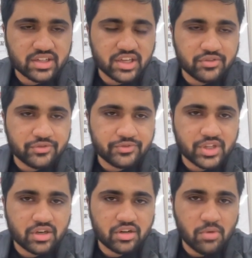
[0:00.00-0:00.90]
give
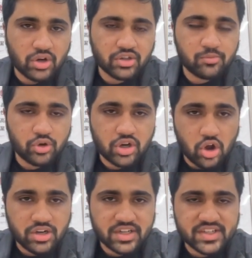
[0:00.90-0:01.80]
the model more
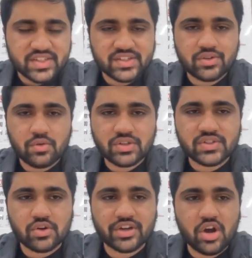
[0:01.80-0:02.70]
context as to what's
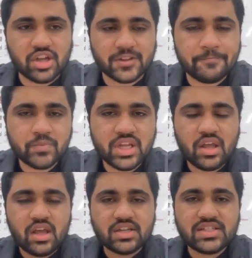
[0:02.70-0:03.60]
going on.
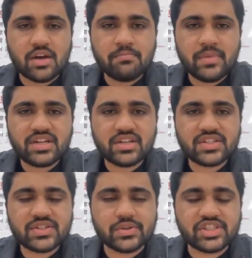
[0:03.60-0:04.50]
Some metrics
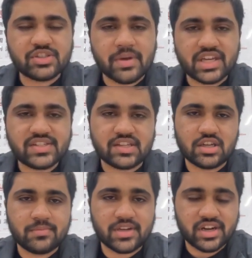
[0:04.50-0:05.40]
which may
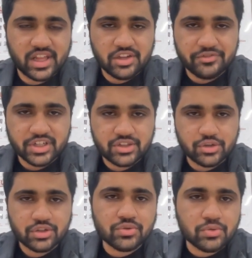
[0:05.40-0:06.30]
seem irrelevant to
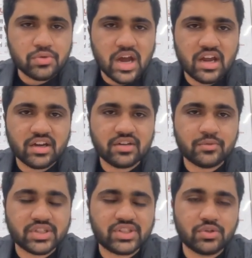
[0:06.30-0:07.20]
you and
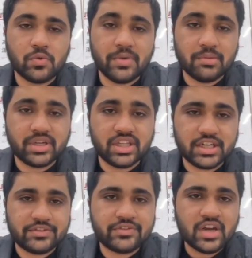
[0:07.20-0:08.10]
which you may
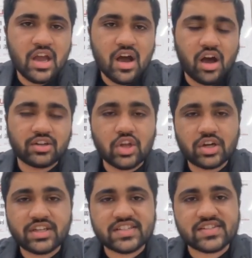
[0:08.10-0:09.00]
believe are not
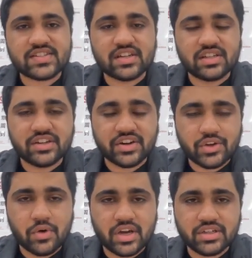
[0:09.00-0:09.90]
necessarily
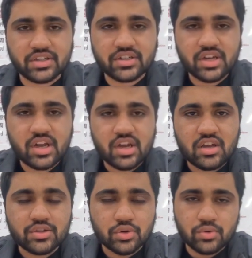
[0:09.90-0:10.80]
required
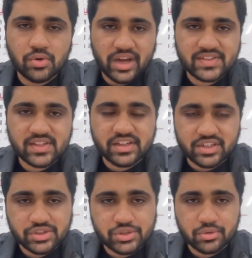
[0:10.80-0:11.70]
to isolate
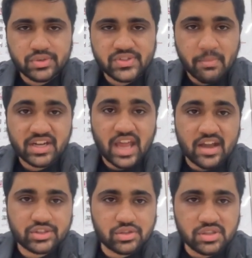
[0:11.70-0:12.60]
issues might
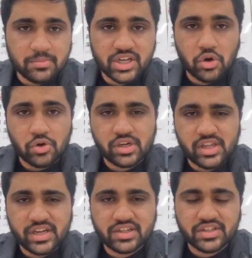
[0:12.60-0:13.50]
actually be
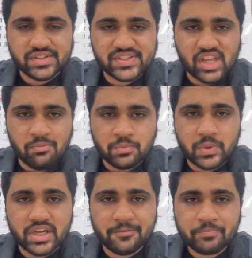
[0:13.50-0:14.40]
correlated in some way